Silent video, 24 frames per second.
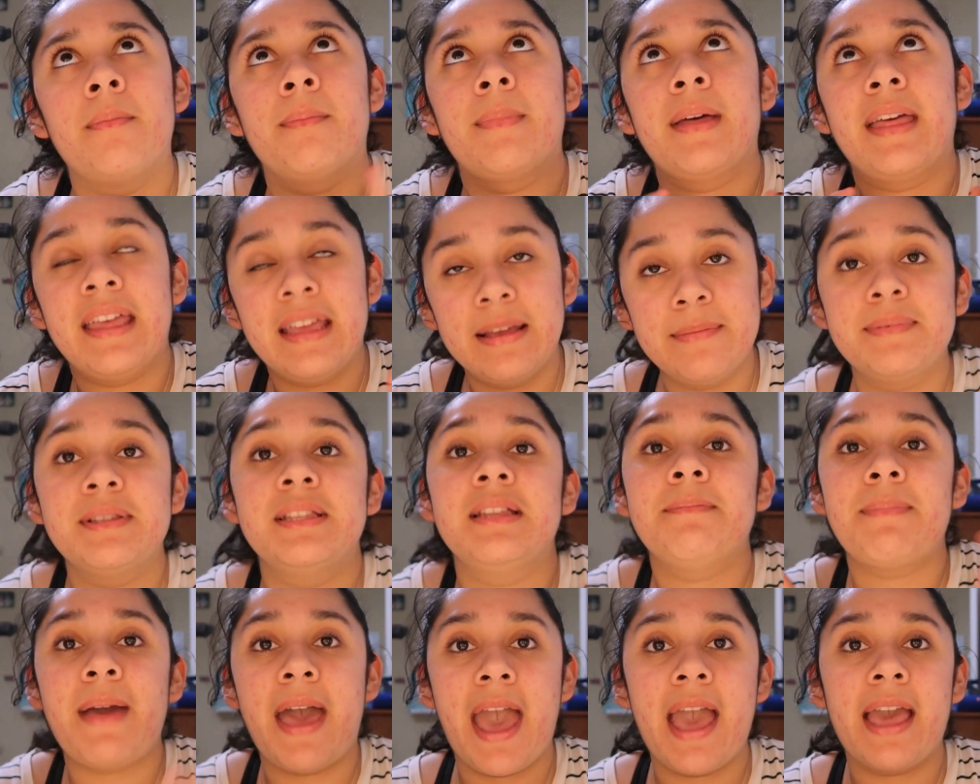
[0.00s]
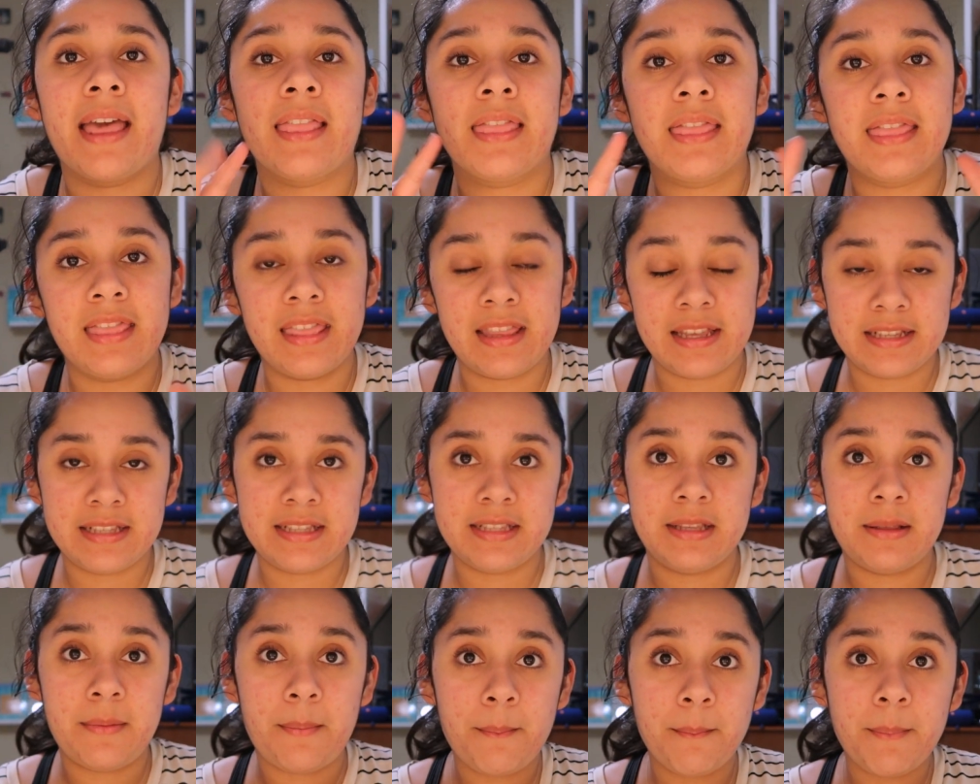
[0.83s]
my Ipsy bag
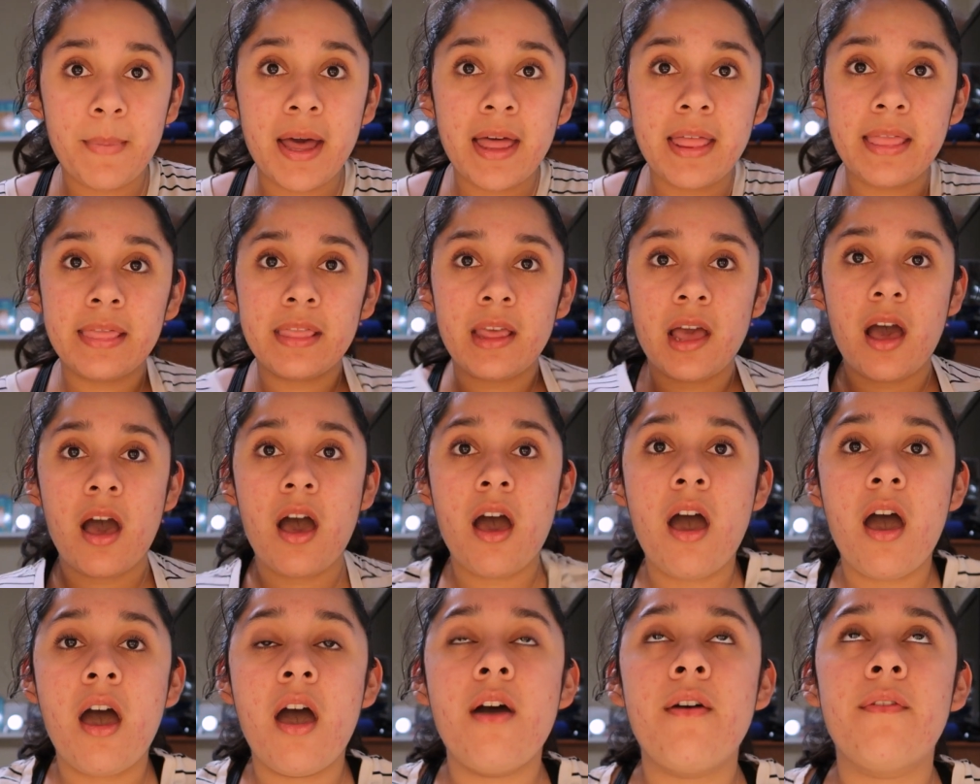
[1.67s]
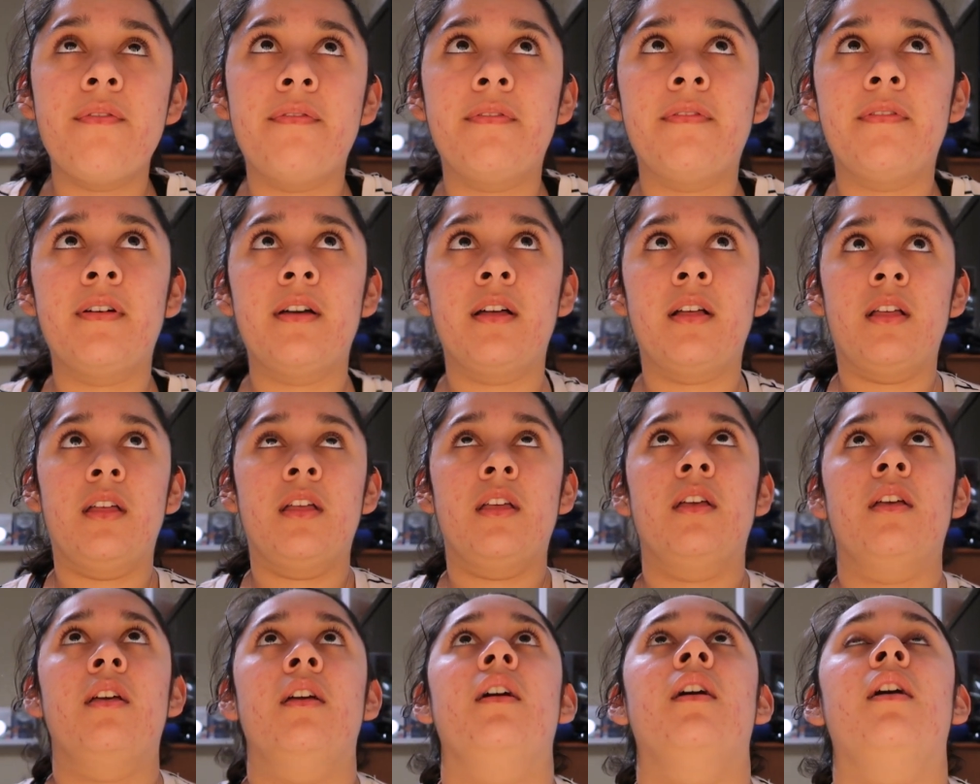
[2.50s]
this month of
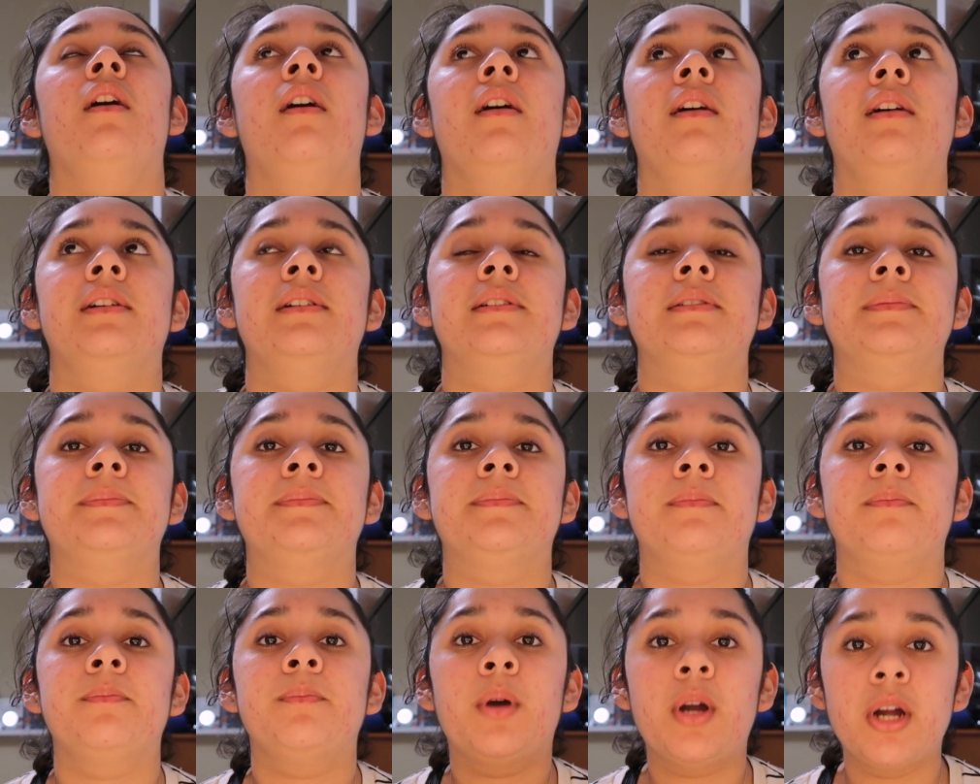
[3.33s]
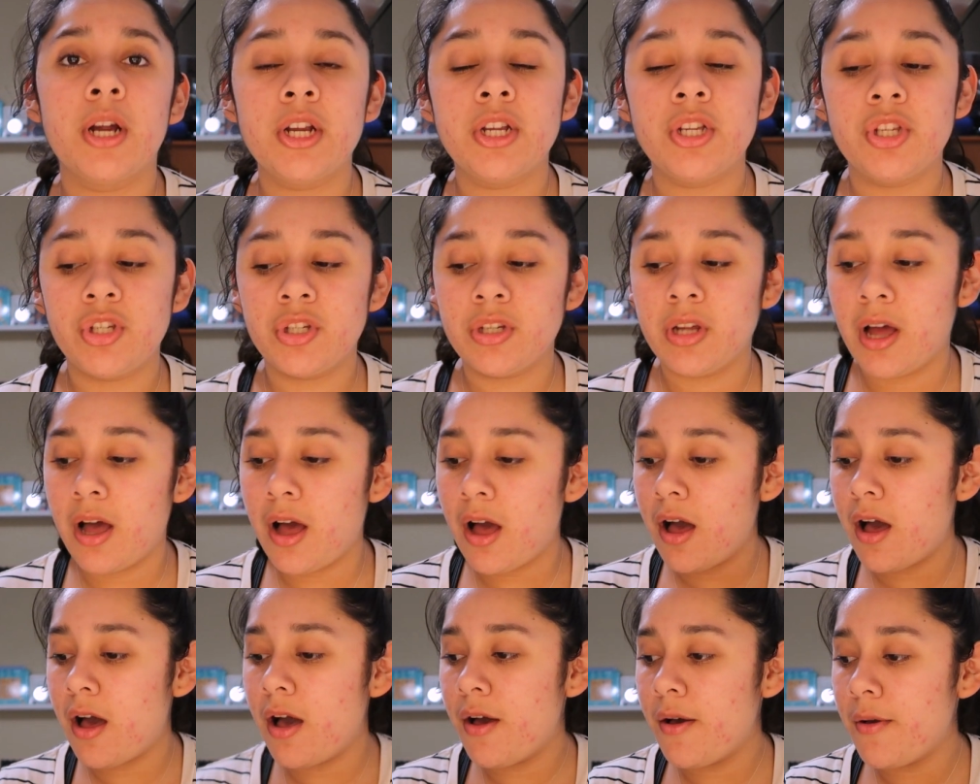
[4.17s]
March.
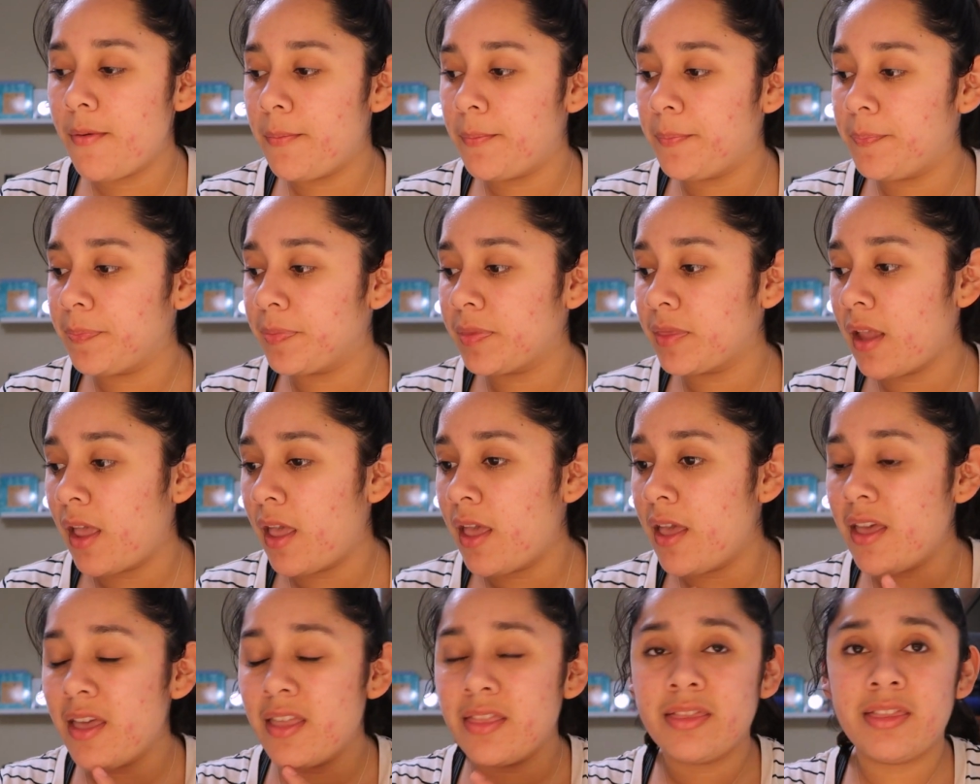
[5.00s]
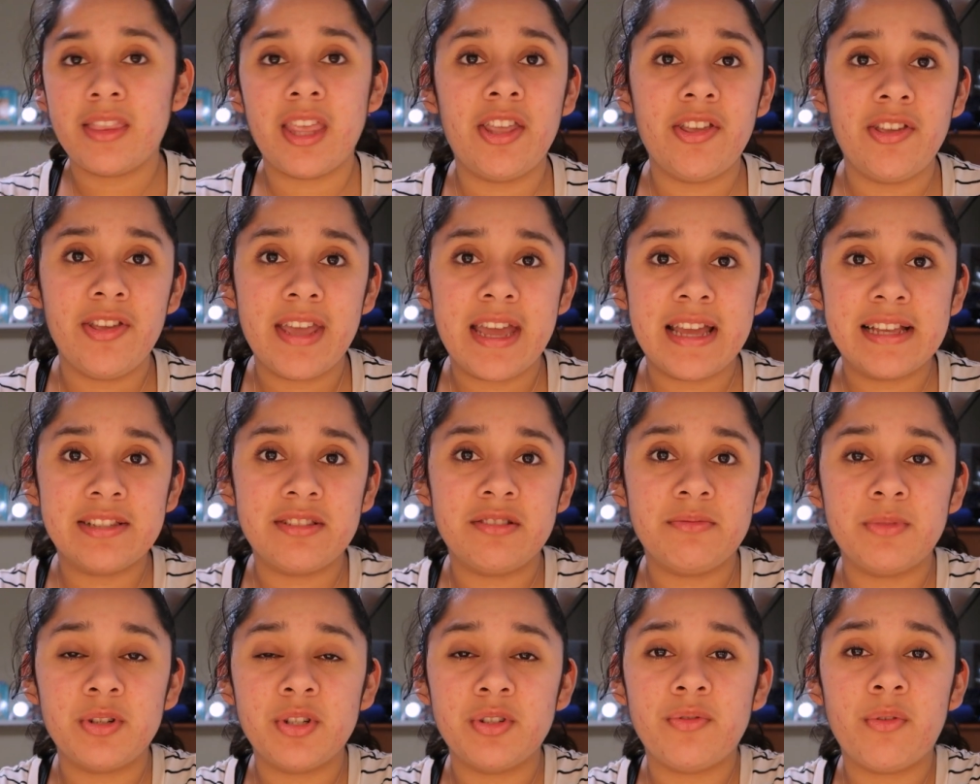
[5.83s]
Thank you guys
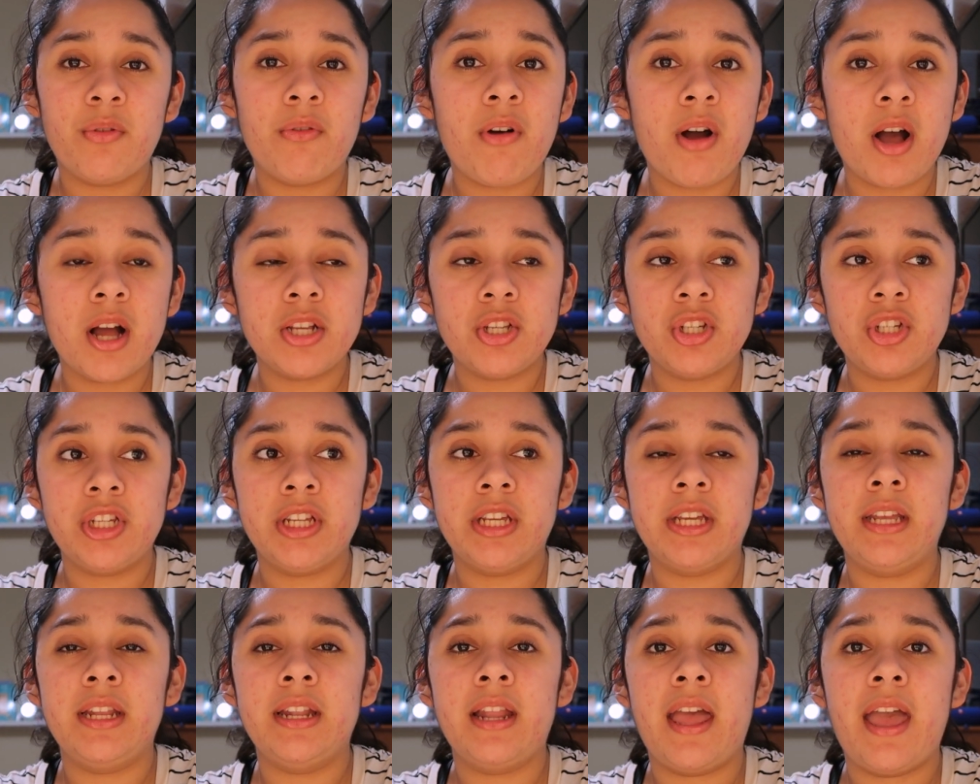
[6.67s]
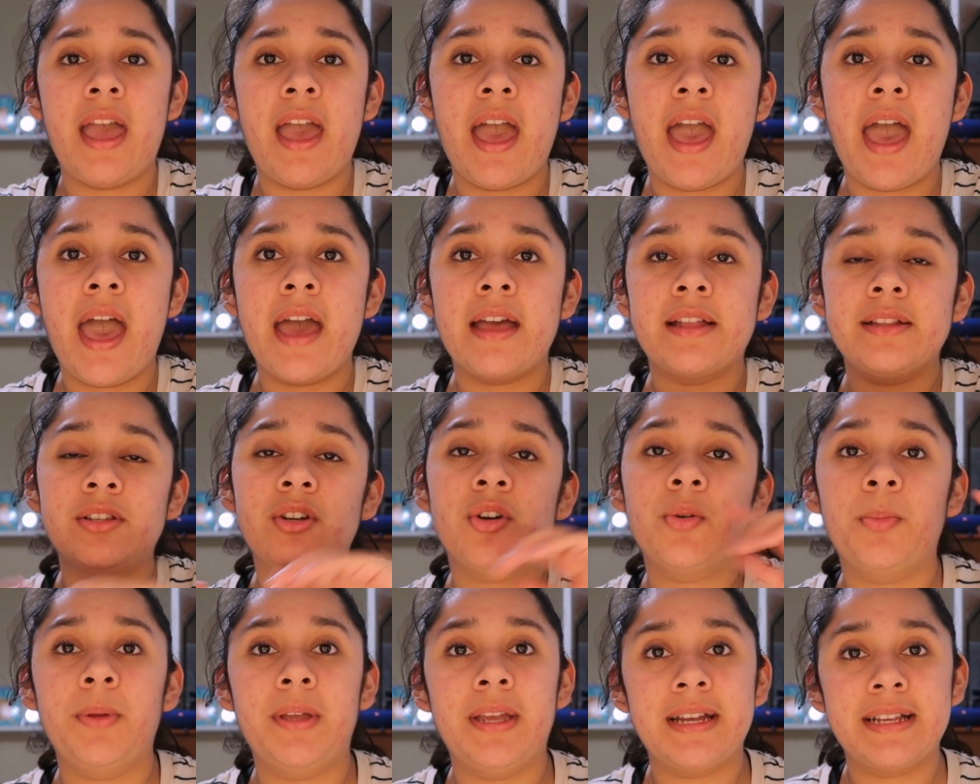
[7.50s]
so much for watching, and
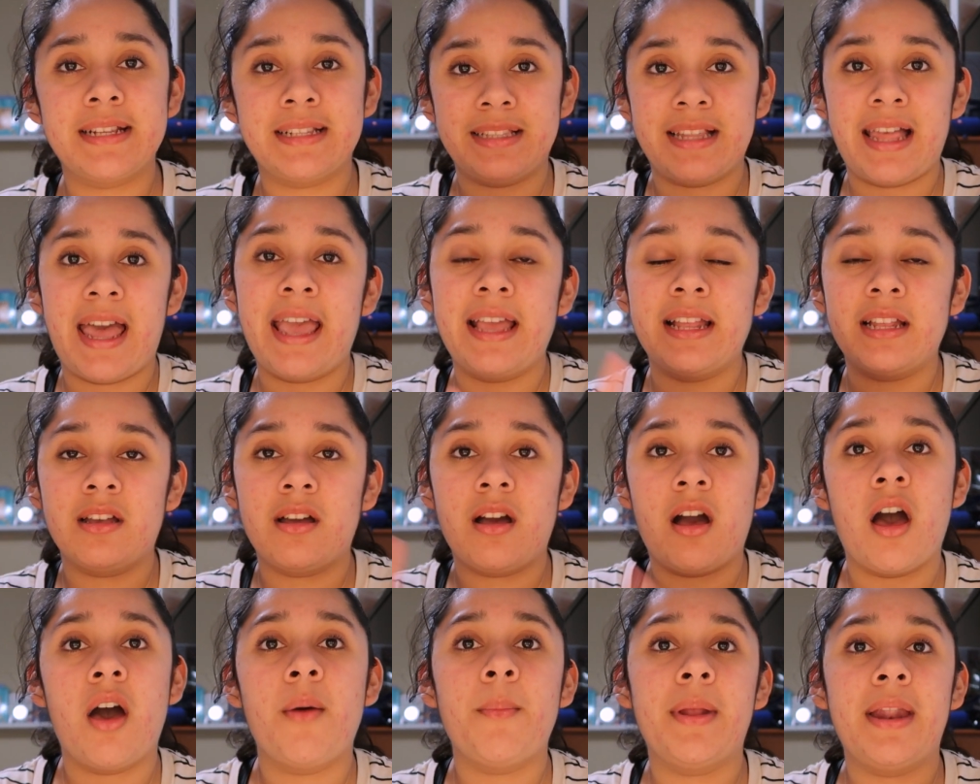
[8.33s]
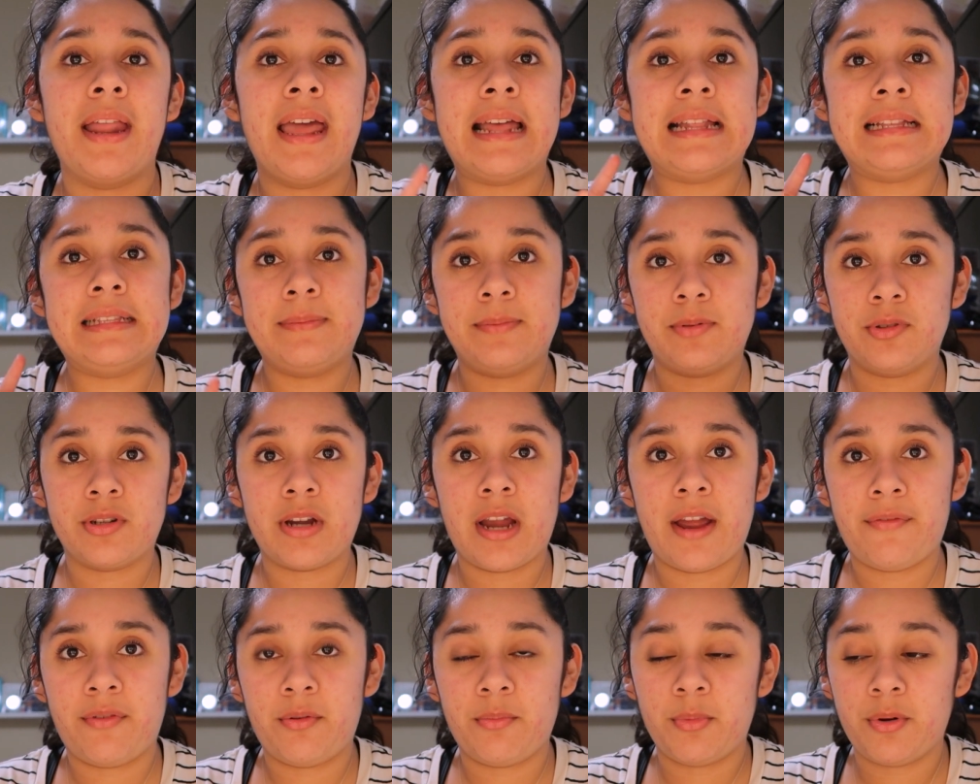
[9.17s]
hope you guys like, comment, and
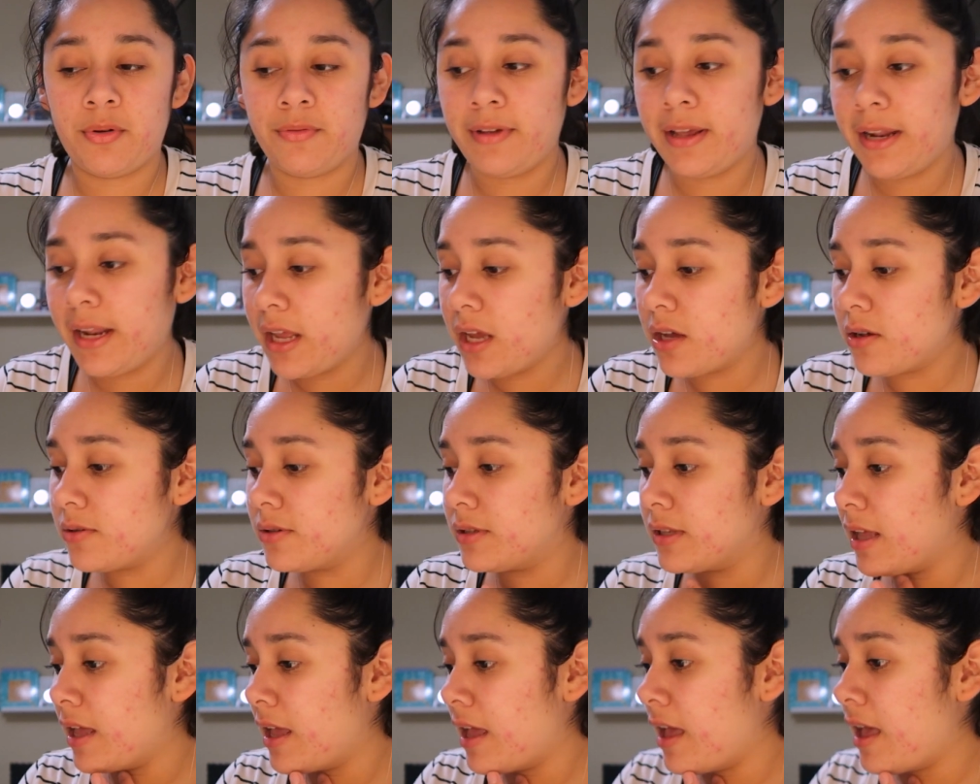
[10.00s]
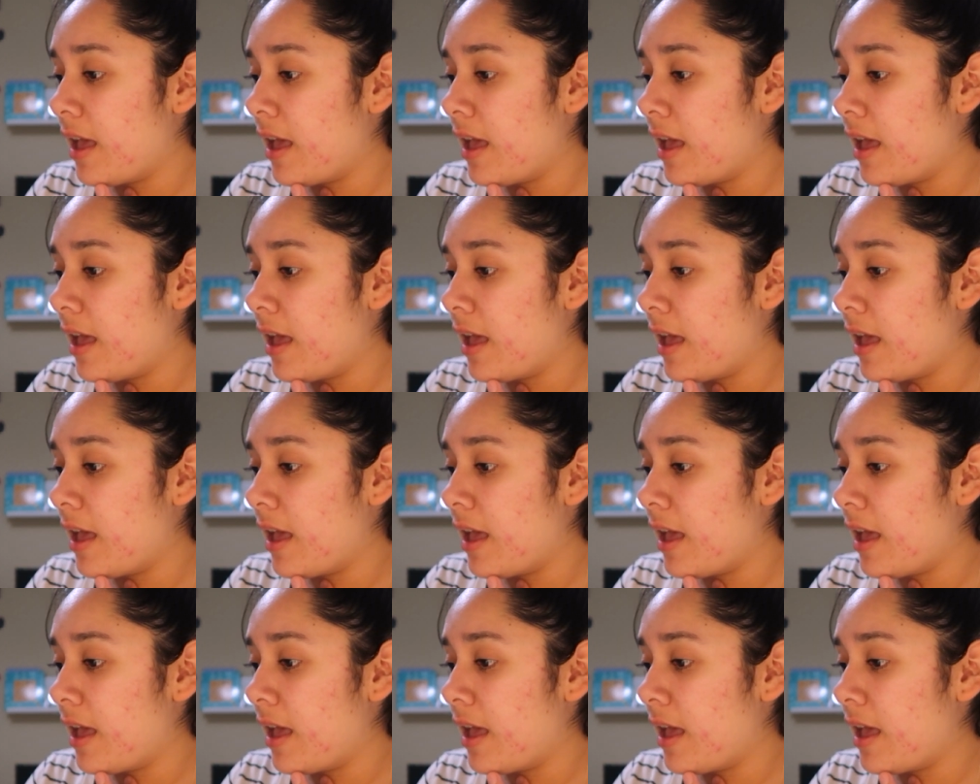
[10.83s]
subscribe for more videos.